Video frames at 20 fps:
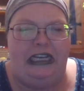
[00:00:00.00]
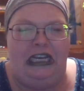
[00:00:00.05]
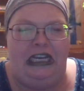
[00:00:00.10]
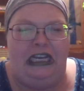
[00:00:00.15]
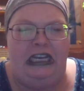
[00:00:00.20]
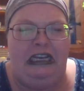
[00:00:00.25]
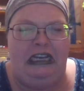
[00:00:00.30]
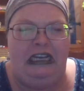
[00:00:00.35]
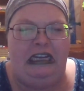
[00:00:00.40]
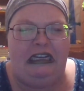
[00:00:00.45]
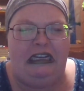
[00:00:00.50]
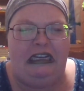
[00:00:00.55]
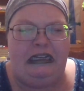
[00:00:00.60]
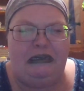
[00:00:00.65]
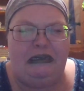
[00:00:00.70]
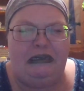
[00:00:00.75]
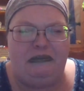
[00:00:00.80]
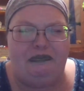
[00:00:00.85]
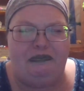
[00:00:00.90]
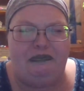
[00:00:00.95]

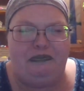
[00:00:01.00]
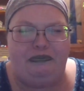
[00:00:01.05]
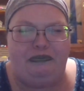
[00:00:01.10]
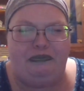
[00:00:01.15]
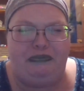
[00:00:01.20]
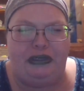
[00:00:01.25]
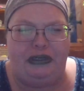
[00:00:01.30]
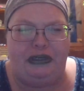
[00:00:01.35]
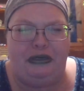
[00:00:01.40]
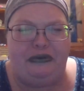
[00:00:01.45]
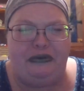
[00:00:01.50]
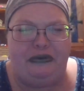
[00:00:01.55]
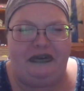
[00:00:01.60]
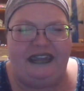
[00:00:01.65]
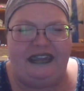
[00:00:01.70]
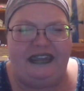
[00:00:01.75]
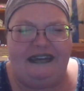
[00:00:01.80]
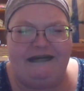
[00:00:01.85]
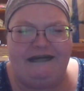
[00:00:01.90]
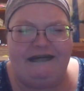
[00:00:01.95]
I'm
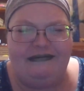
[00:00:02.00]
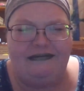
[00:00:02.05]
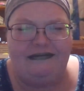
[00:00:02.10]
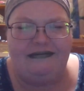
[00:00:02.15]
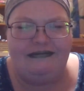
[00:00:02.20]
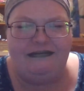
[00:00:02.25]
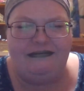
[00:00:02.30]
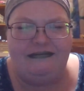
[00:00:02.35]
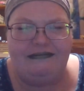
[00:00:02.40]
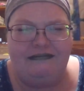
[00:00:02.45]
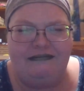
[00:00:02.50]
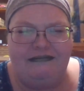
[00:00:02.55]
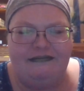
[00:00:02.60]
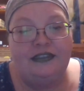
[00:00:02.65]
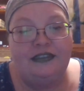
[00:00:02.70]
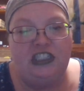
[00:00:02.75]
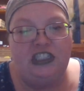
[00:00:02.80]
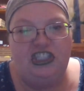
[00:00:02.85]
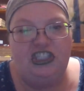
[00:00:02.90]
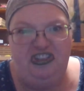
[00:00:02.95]
broken.
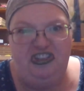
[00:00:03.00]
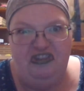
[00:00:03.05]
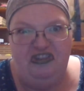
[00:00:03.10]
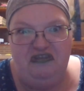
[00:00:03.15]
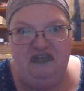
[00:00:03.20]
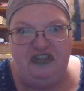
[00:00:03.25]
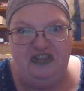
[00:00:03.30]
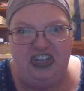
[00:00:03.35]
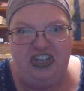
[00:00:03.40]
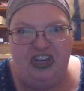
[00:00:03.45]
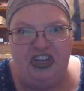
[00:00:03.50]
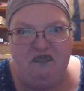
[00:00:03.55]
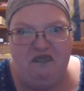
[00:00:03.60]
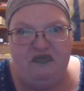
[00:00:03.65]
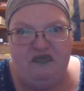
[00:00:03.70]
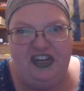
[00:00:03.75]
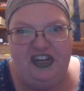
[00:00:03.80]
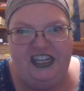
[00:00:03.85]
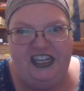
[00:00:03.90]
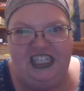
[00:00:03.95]
You should
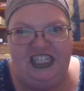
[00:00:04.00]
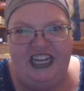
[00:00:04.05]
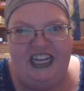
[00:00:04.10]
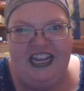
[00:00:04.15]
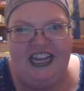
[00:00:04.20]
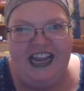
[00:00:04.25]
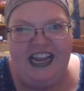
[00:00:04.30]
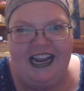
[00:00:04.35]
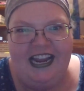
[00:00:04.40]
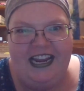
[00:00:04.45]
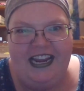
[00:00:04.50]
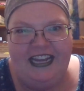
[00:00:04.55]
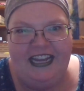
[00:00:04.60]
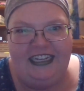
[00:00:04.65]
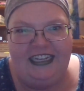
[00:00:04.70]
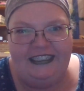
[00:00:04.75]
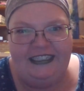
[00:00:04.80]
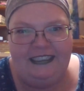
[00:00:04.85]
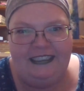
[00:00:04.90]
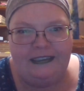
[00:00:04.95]
appreciate
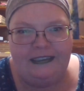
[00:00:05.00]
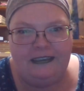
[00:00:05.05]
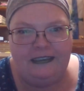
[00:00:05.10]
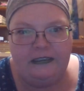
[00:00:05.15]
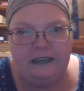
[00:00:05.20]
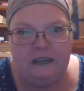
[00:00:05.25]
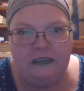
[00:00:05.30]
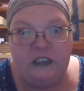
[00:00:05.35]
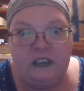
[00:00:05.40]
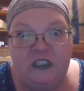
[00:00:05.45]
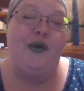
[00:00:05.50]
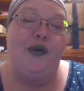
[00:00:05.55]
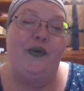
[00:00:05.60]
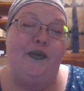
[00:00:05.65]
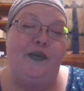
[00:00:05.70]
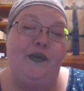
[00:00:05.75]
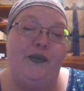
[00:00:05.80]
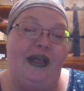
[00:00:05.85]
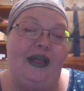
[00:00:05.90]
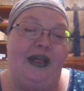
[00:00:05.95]
it.
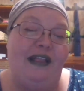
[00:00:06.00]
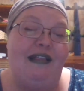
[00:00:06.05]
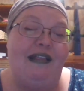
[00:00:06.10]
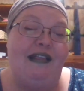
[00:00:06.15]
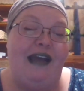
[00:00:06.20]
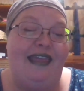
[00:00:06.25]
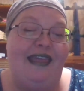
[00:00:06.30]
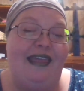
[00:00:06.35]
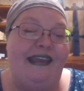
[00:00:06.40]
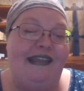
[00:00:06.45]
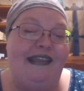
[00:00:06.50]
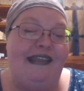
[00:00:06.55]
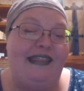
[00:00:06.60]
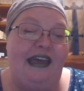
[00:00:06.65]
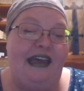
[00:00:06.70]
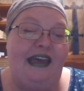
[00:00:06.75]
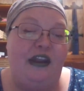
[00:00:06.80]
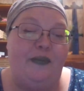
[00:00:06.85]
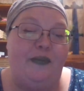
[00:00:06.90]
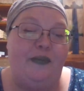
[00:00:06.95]
Well, I think
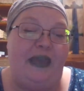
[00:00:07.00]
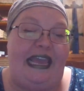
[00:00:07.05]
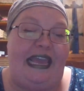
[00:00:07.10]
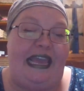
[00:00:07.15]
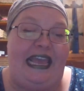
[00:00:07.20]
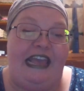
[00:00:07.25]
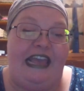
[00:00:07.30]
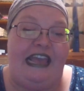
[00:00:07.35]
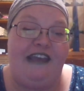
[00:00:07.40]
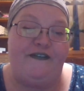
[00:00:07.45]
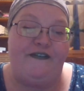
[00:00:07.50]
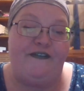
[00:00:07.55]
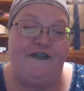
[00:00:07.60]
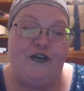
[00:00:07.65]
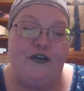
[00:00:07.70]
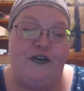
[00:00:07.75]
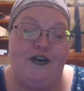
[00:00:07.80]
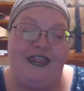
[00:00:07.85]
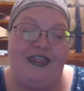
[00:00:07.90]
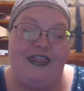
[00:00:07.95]
that'll be it
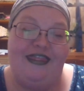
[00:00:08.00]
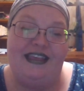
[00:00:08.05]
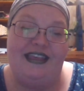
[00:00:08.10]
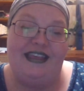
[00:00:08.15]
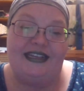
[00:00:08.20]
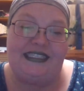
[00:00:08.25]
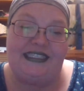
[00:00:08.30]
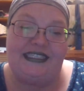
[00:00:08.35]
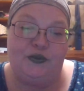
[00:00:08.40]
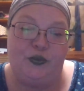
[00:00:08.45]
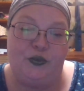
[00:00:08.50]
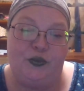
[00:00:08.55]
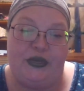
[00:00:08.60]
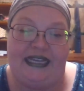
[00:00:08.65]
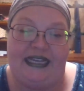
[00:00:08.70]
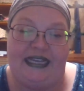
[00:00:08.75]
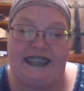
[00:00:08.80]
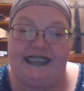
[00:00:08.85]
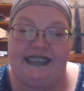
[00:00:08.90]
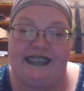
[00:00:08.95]
for this
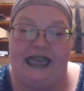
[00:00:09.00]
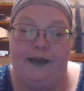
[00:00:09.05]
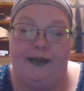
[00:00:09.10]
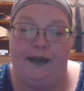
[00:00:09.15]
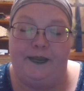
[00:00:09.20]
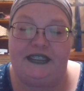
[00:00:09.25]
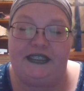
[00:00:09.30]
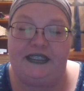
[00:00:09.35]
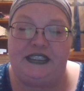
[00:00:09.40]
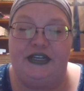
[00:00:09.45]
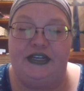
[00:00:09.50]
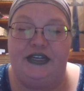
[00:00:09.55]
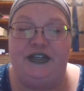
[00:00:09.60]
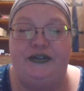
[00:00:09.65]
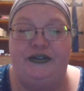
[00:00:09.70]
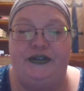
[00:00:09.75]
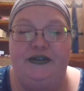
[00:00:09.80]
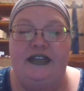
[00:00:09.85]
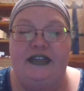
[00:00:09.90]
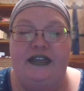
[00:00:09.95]
week's
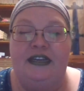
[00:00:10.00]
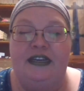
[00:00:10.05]
episode.